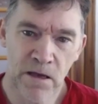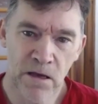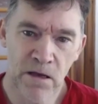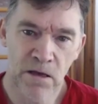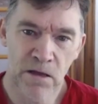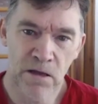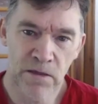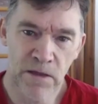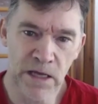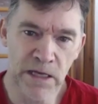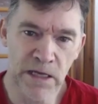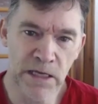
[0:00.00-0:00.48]

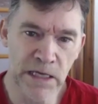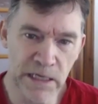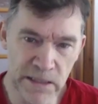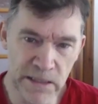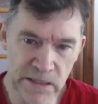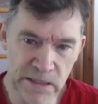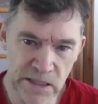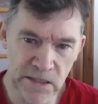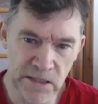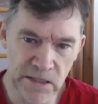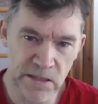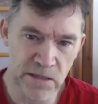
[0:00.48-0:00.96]
They need
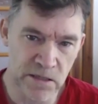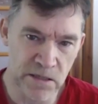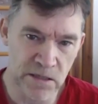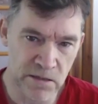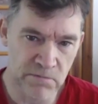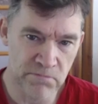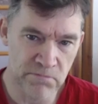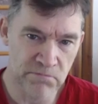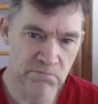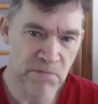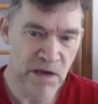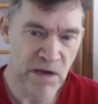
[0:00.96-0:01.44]

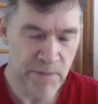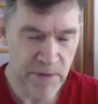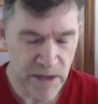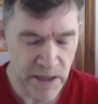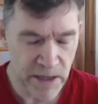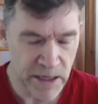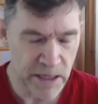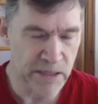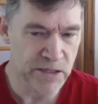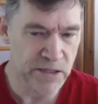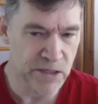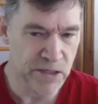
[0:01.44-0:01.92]
to
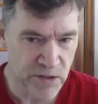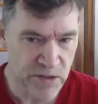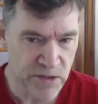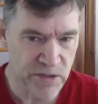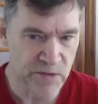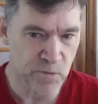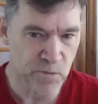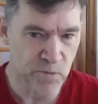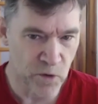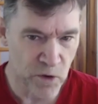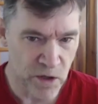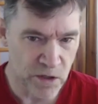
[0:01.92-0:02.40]
do
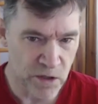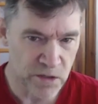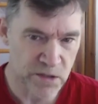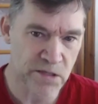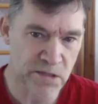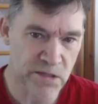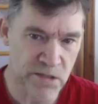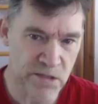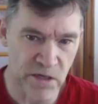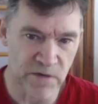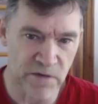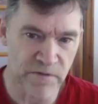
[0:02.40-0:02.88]
some work to
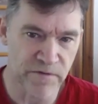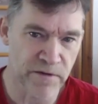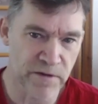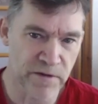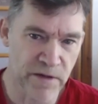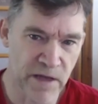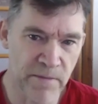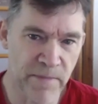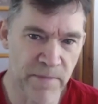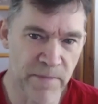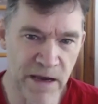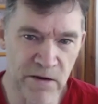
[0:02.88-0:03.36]
soften
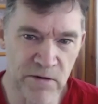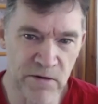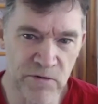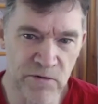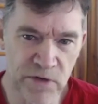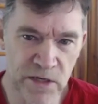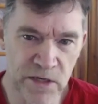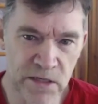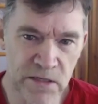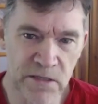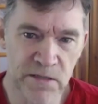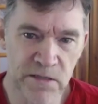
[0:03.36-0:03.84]
their
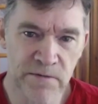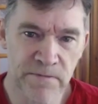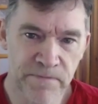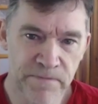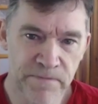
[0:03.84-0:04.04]
boundaries.